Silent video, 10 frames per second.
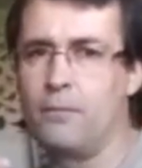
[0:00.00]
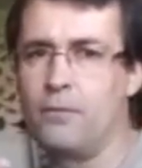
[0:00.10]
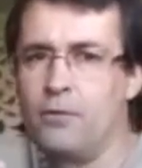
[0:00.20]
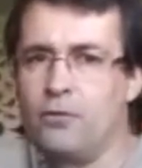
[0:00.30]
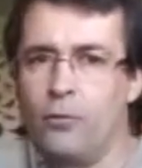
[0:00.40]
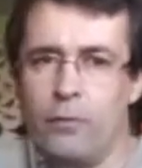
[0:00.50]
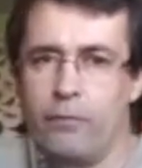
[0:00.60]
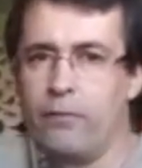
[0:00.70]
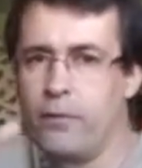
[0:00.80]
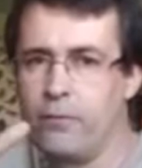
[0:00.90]
So
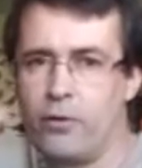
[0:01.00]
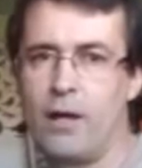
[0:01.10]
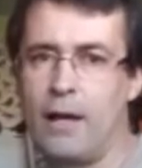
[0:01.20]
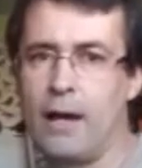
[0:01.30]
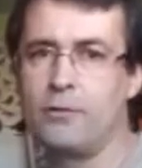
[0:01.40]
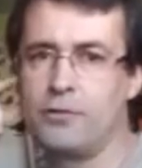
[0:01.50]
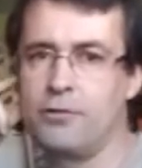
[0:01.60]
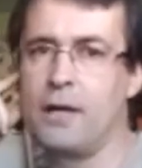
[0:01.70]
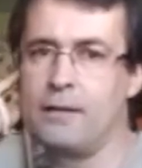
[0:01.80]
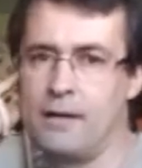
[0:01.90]
we were allowed to
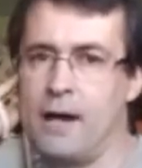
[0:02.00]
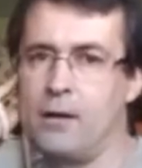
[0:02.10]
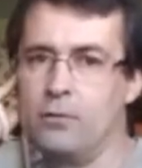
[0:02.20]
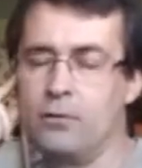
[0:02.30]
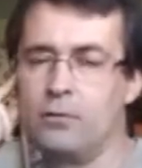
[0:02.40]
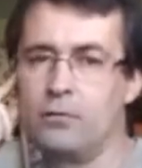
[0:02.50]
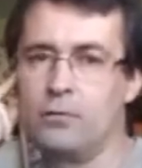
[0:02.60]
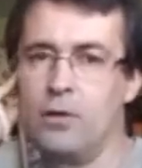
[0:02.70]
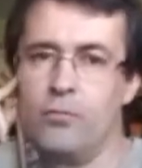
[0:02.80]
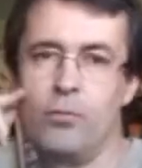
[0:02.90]
get out.
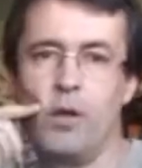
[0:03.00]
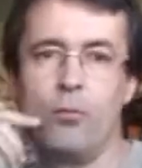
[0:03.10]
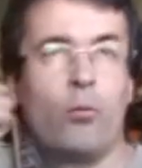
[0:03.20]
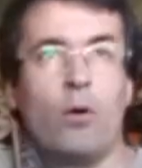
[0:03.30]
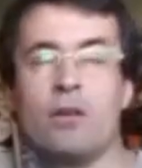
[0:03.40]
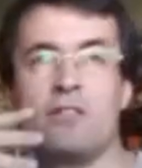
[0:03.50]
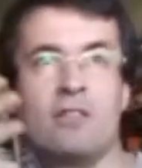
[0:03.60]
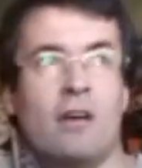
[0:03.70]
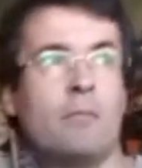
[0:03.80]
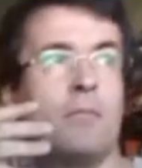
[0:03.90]
If we want
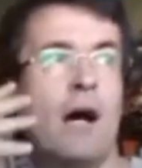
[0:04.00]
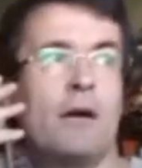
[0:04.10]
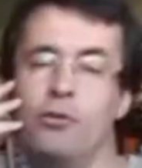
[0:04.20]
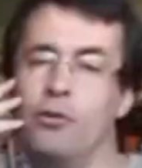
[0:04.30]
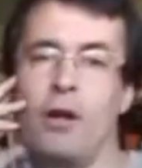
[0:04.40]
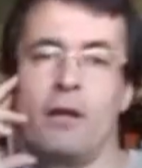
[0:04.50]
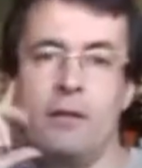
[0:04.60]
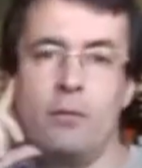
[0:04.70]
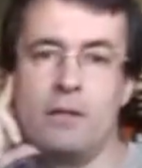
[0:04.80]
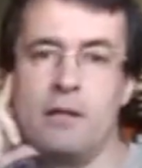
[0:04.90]
some outdoor
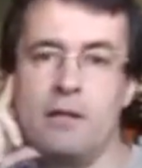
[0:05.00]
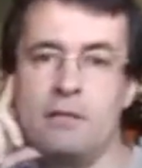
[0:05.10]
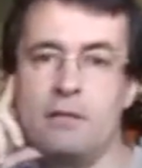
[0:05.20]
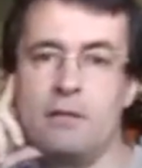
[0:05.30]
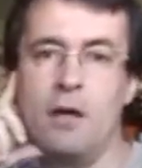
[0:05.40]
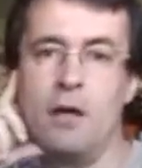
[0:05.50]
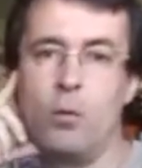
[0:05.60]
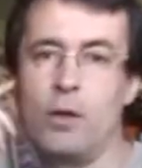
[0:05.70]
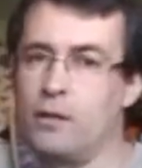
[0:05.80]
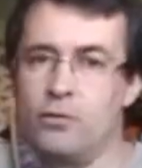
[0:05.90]
activities,
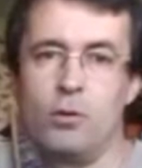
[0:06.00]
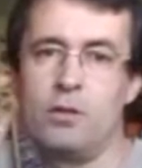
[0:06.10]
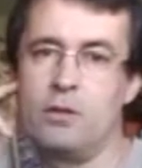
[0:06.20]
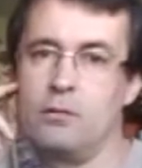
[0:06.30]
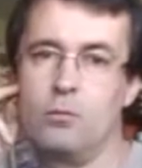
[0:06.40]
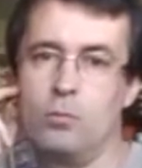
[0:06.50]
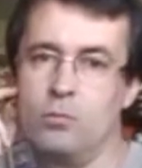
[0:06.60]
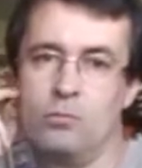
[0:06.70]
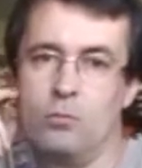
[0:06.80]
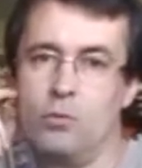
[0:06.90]
we can do it.
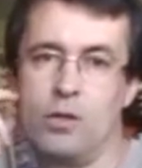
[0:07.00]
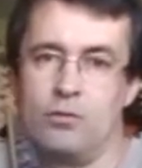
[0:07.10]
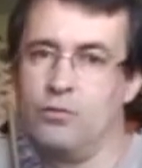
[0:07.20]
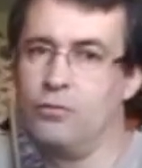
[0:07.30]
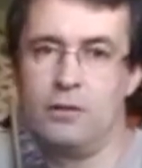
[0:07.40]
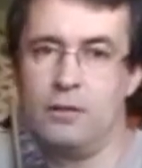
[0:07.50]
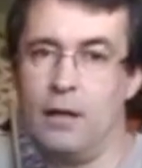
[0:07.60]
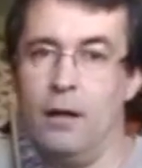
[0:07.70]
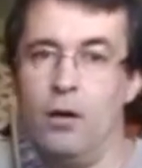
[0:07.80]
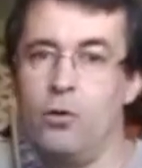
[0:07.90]
We could do it
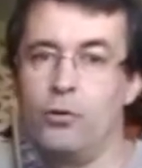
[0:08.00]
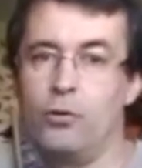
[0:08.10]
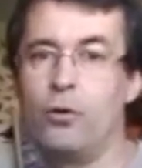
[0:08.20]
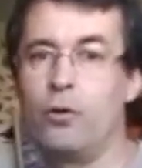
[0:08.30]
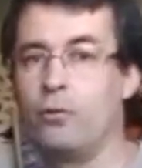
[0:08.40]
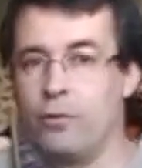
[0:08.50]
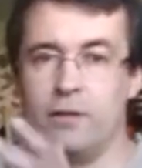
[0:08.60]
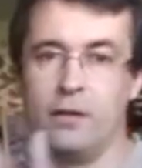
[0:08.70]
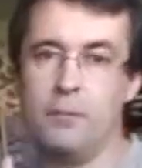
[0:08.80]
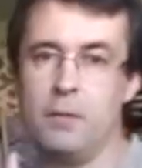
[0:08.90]
alone or with
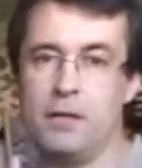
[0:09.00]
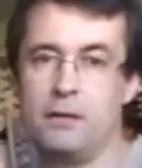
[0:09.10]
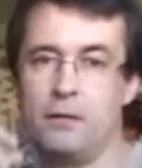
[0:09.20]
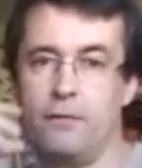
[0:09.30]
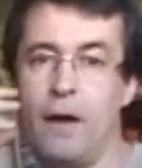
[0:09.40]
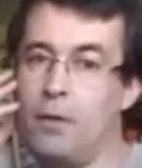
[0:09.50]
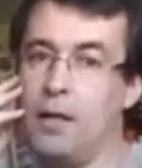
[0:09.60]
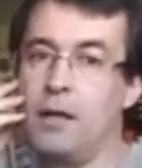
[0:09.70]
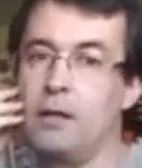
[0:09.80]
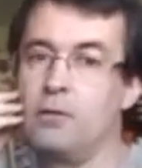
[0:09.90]
the immediate
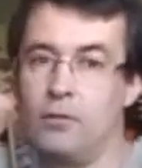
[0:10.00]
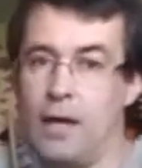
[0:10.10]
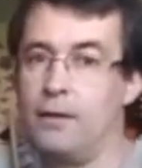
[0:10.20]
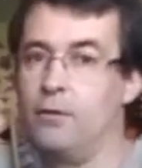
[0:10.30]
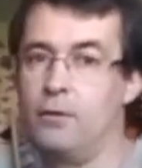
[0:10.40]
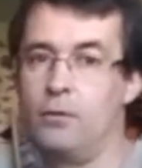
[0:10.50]
family together.